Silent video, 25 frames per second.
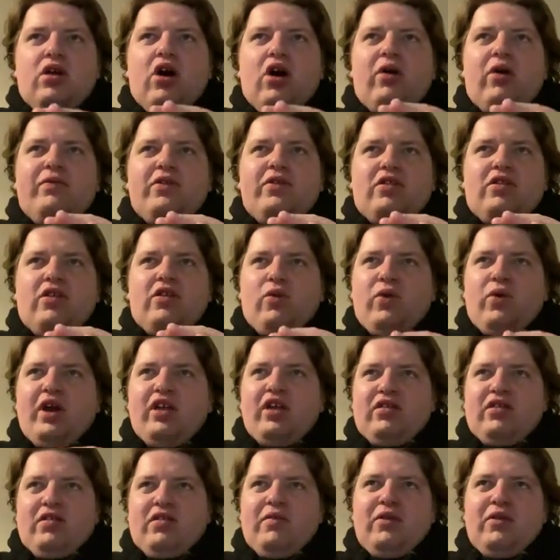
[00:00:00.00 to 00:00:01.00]
Obviously,
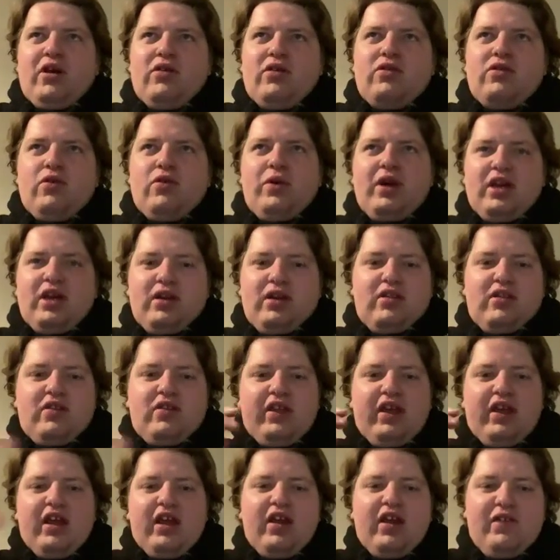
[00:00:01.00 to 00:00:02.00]
Wales have lost a winger to
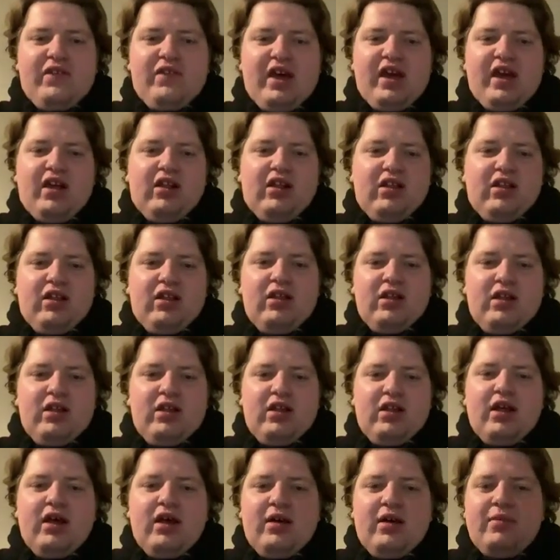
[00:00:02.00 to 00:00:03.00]
the NFL
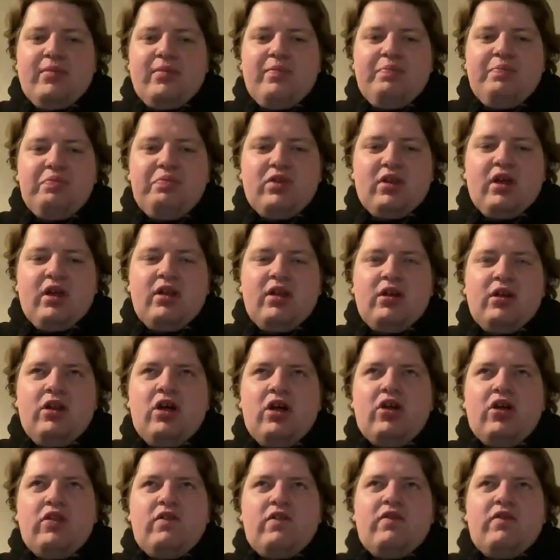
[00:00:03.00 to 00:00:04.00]
and
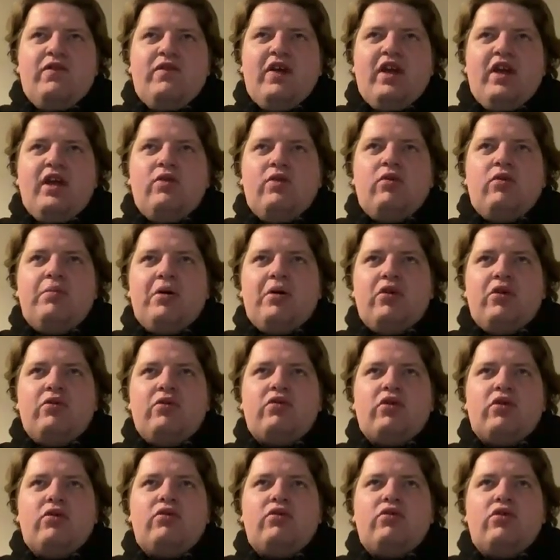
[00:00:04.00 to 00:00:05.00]
lost Faye
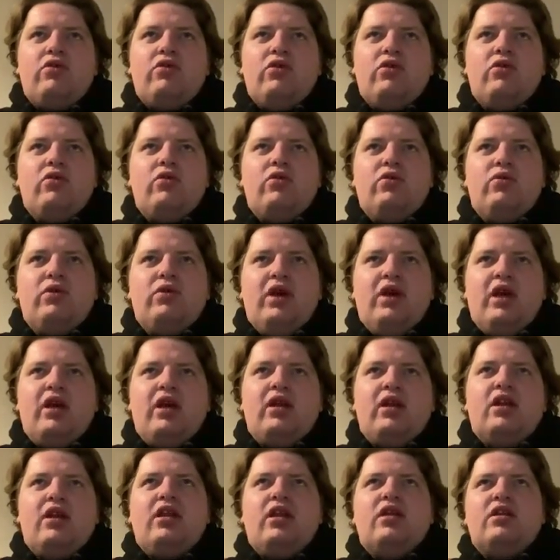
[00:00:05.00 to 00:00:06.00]
Waboso to
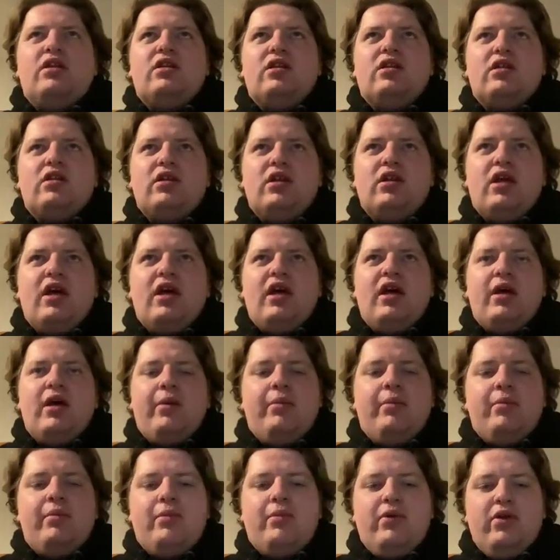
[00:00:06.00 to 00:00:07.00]
England.
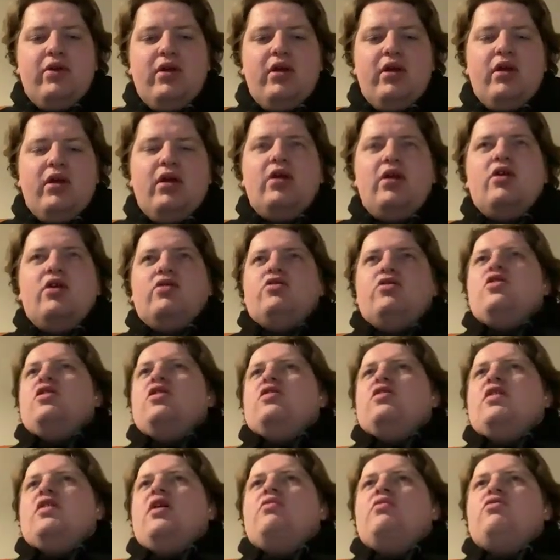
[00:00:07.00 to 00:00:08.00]
So
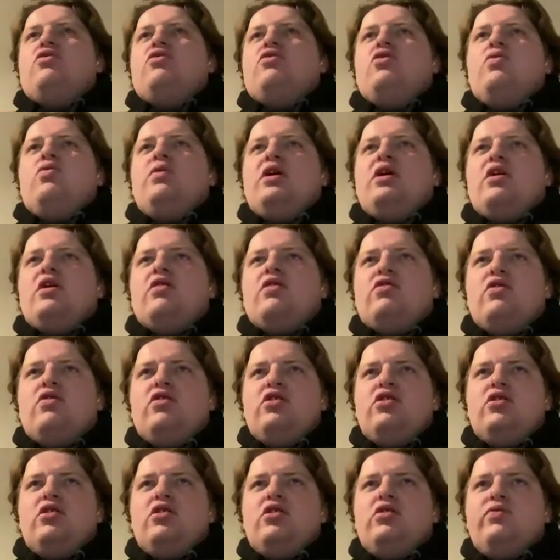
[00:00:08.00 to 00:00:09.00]
you're down 2 wingers. So
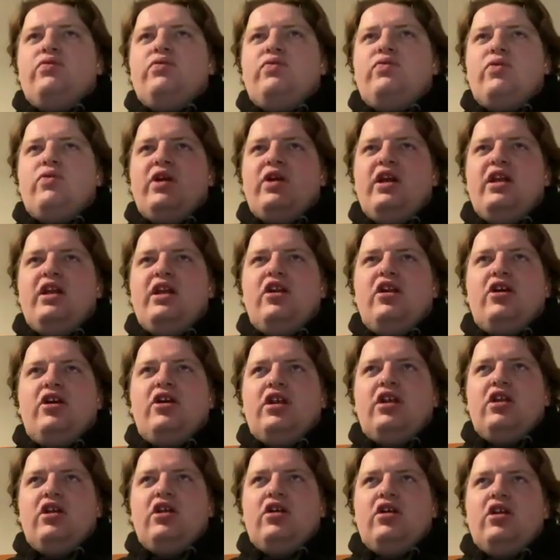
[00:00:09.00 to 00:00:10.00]
you're really
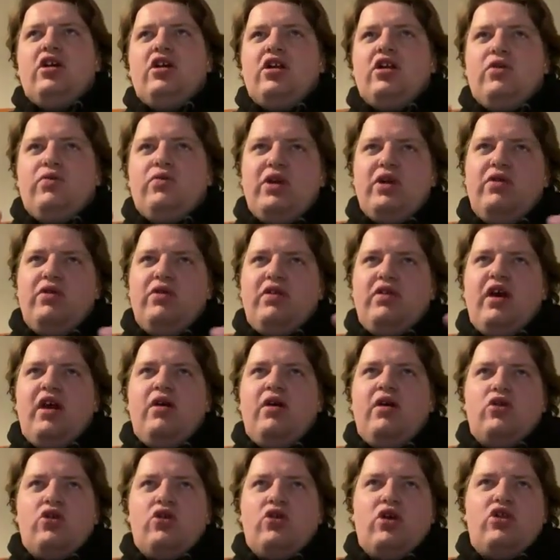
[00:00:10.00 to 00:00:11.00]
looking at Rio
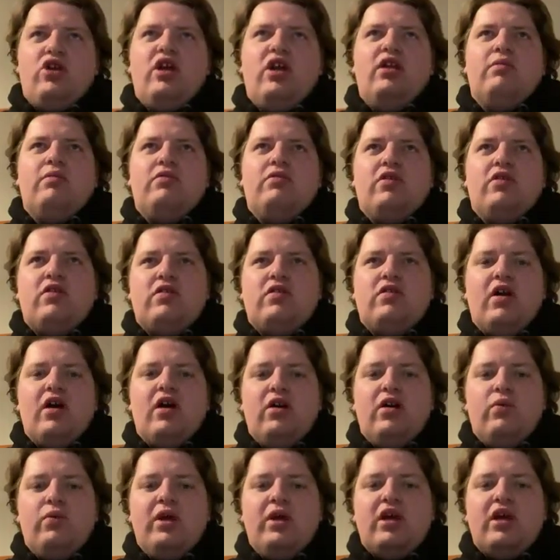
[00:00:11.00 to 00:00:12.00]
Dyer and Josh Adams, you're
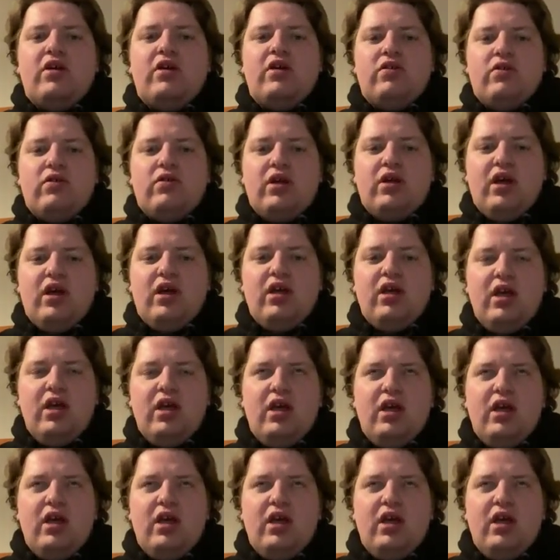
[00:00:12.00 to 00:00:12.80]
starting wingers. Okay.